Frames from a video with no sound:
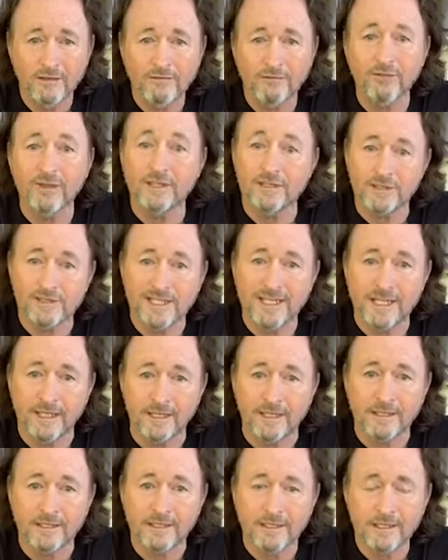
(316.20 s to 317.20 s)
Fleas get
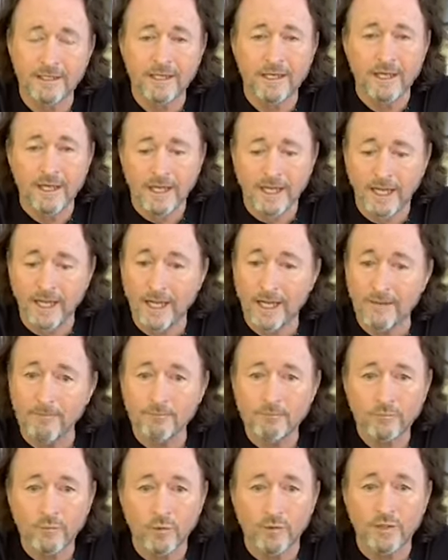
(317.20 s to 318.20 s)
it.
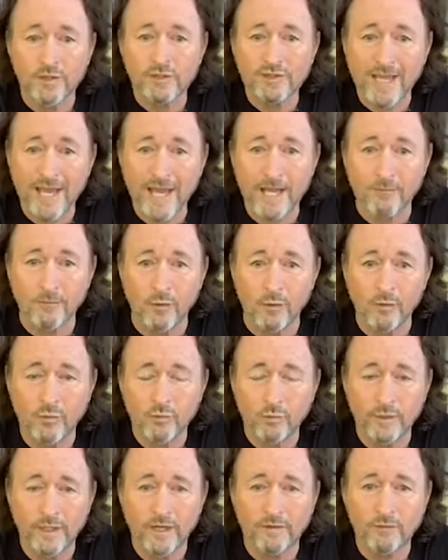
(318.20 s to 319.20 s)
Well, this animal,
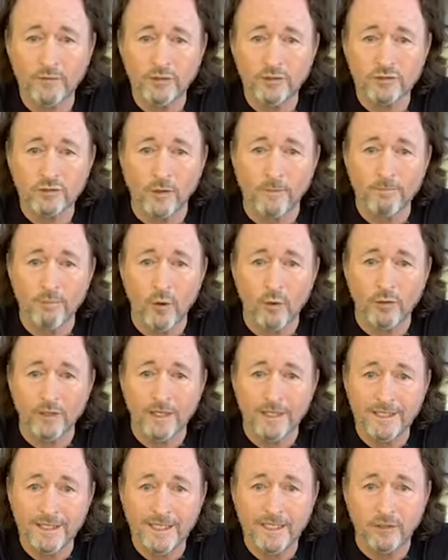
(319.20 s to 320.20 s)
whenever you start poking
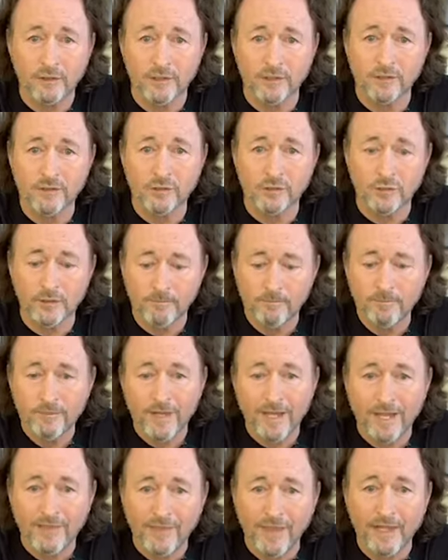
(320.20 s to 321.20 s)
a needle into it,
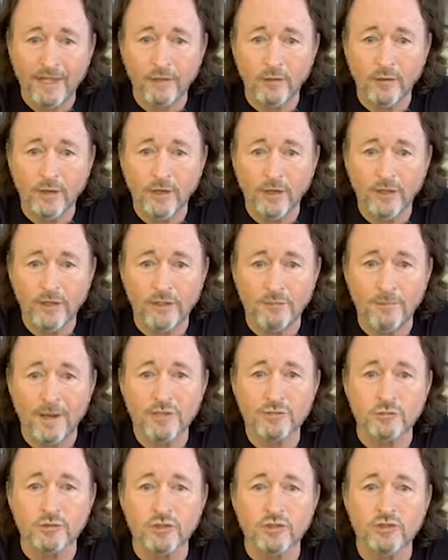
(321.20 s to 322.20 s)
that little area, you might
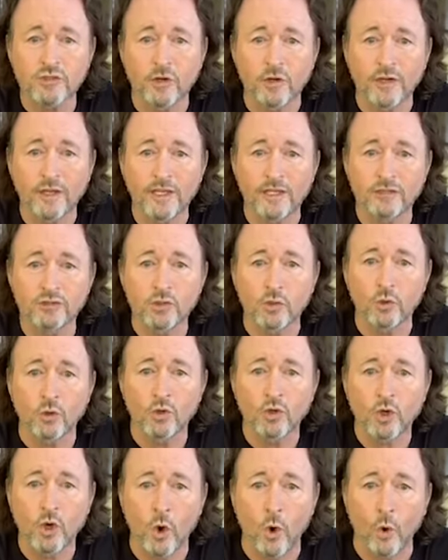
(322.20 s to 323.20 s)
as well just turn it into a
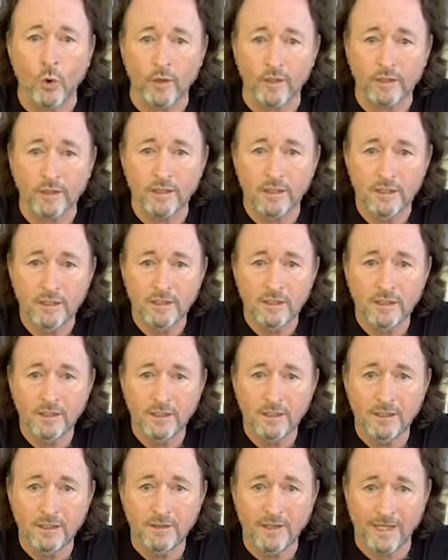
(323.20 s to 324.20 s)
cork.
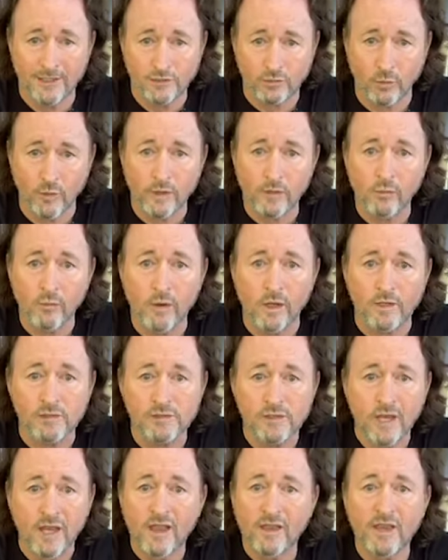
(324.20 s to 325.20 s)
That's what it
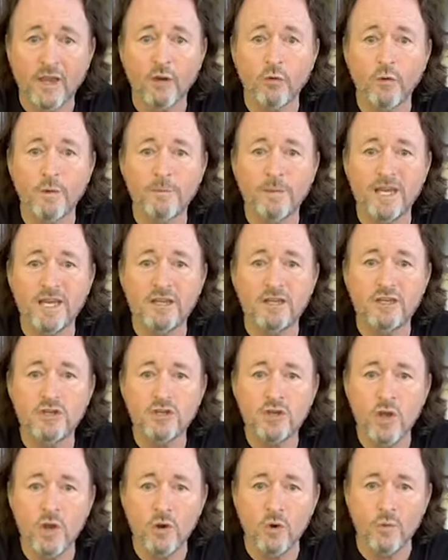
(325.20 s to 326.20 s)
was. There would be
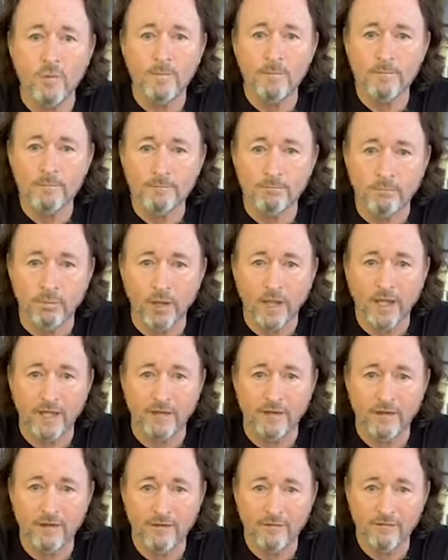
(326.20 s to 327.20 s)
no
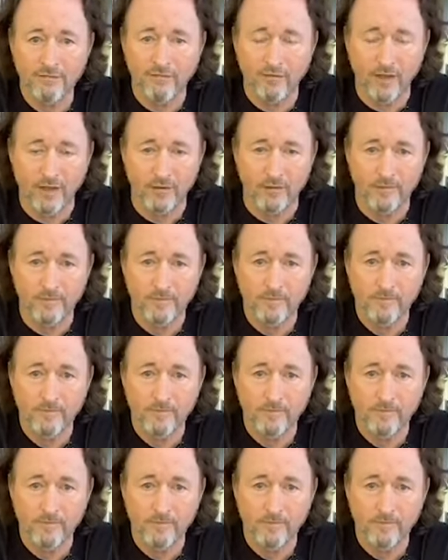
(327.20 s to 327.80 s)
blood flow.